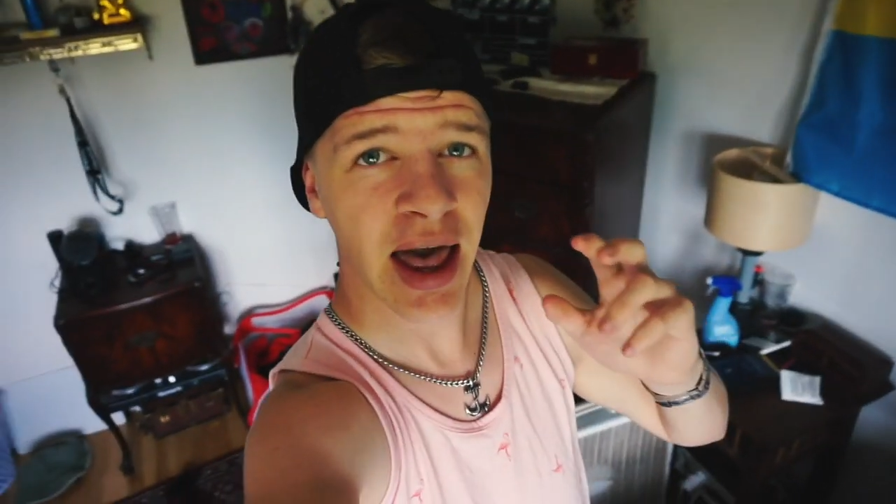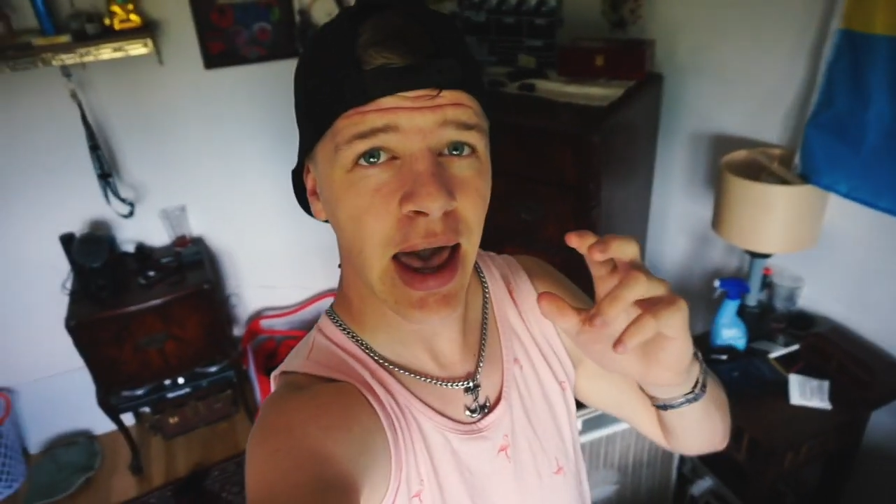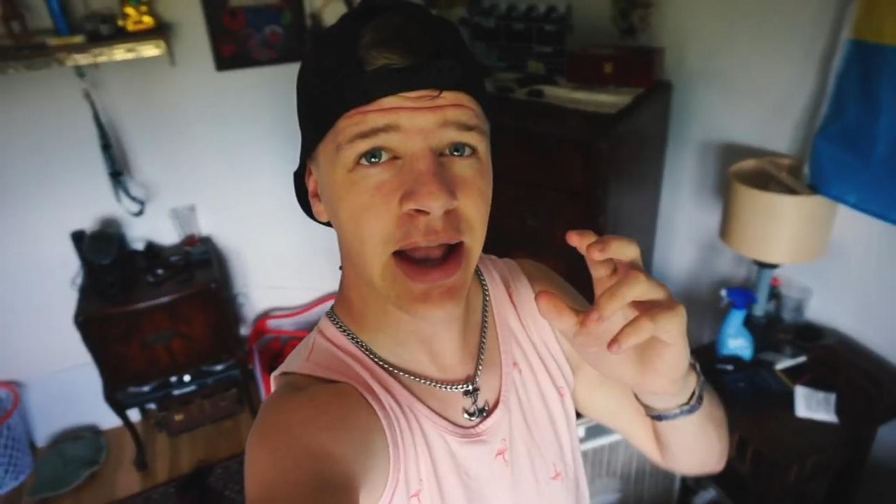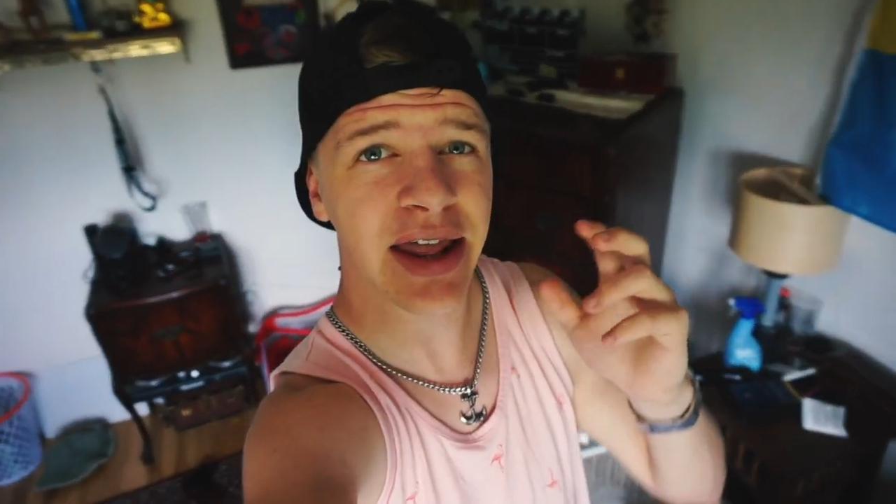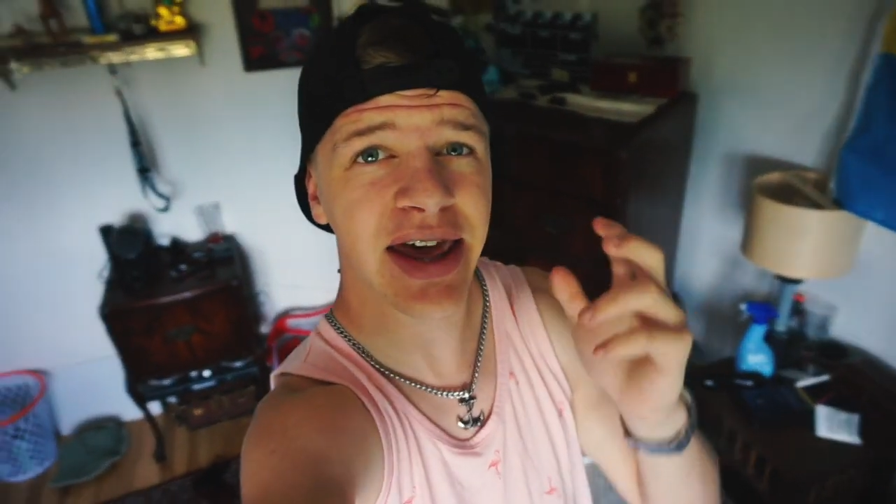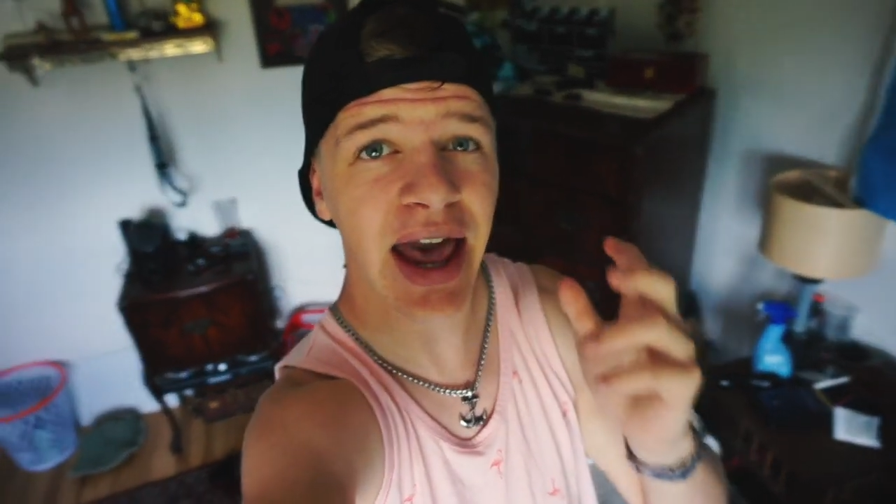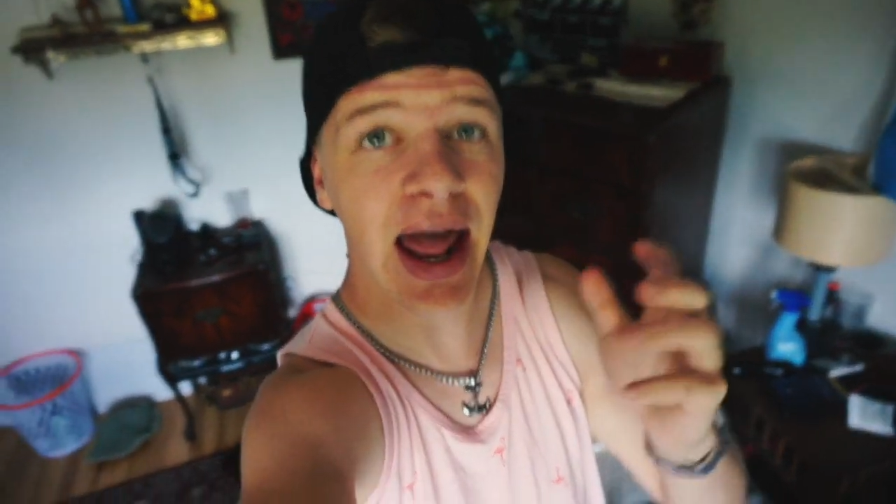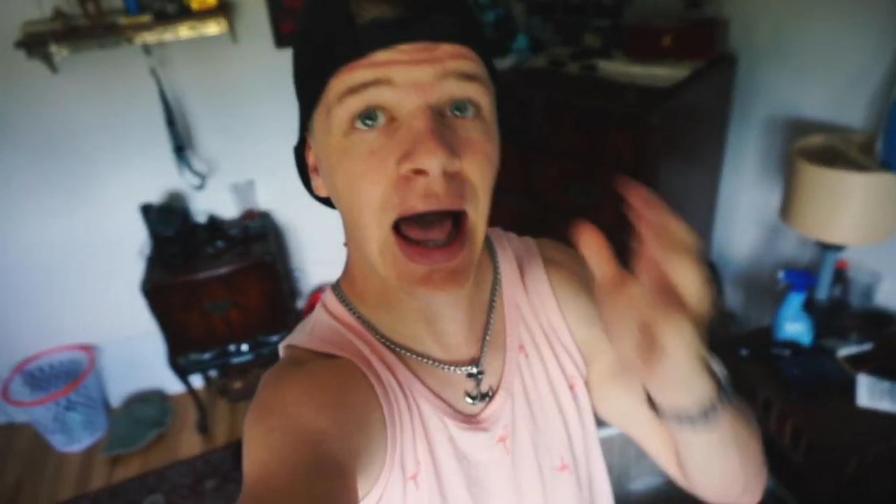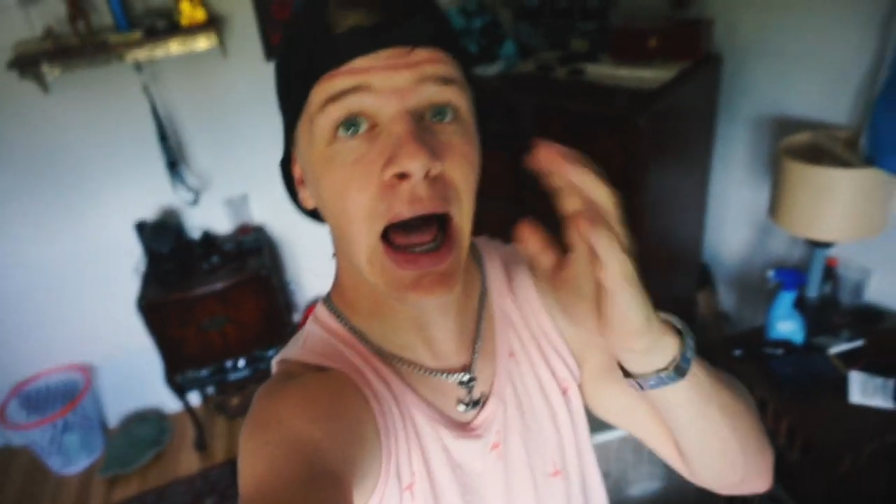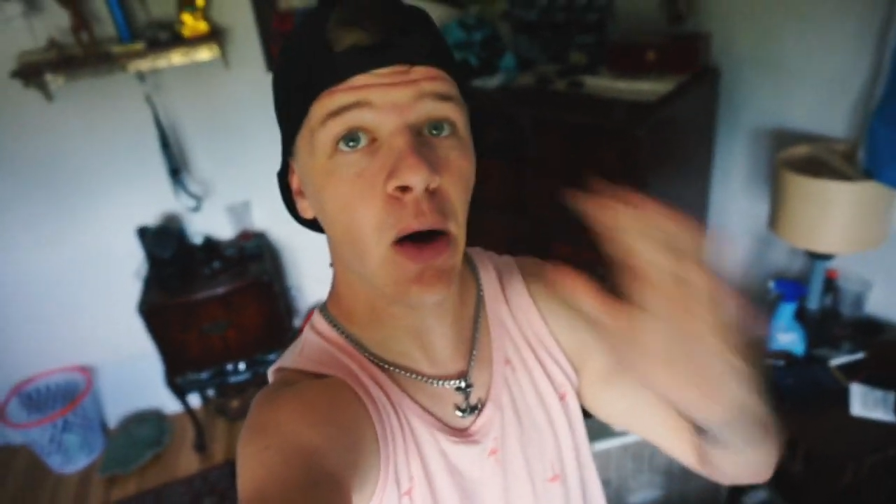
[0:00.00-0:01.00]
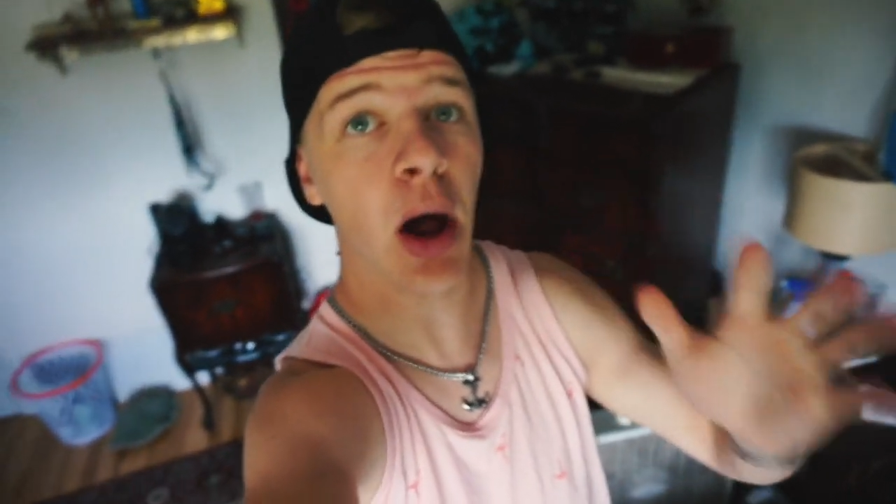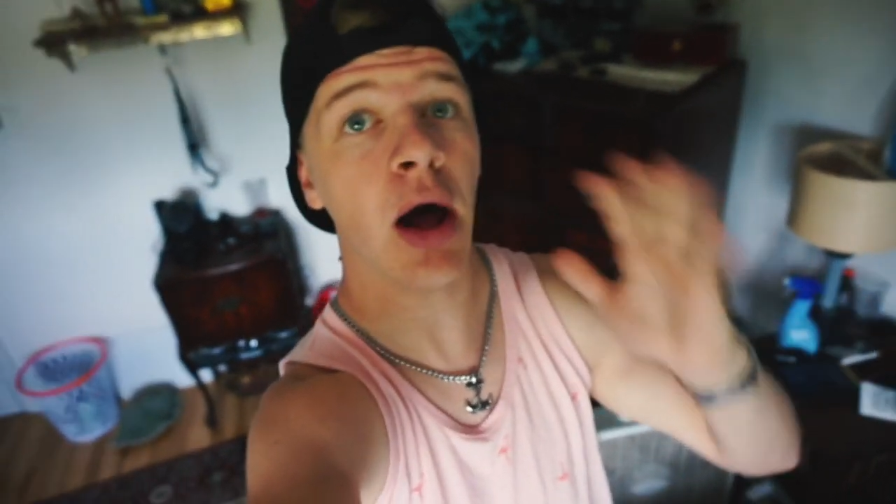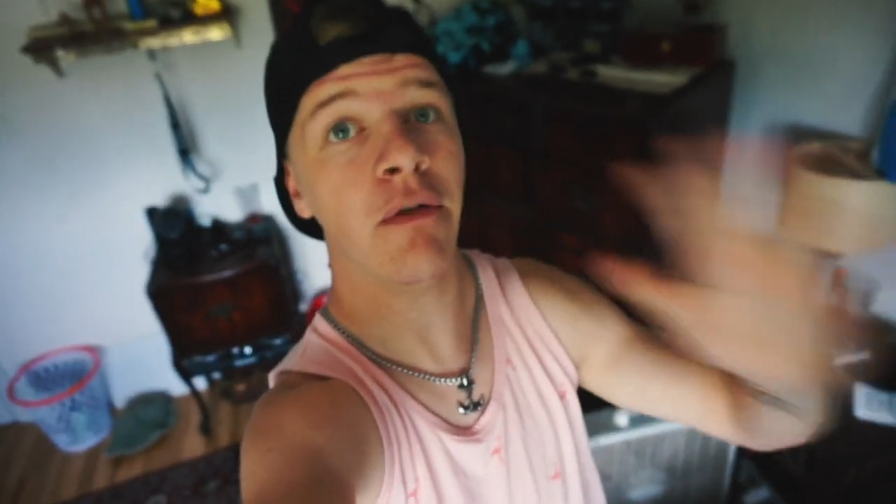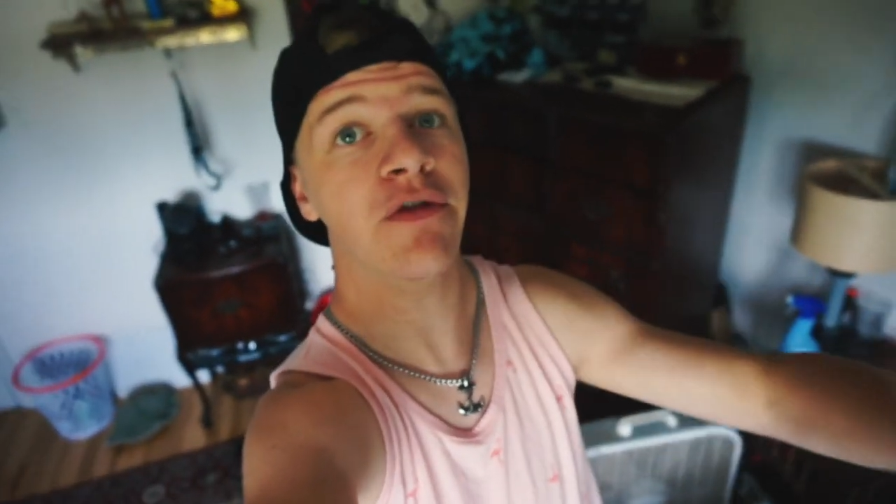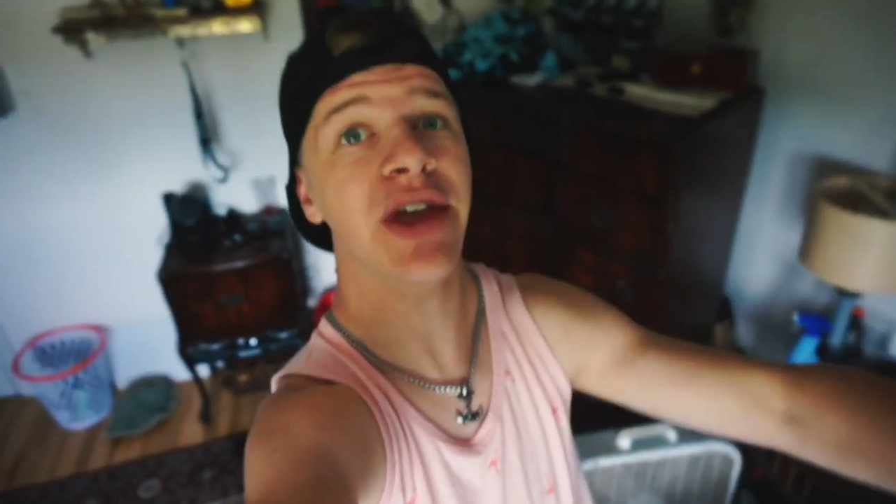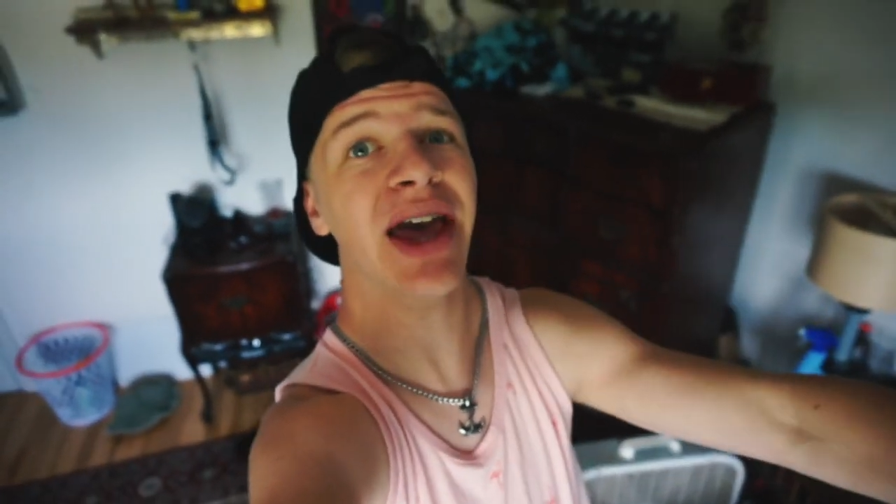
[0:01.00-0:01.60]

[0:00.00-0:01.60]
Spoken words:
and get out of the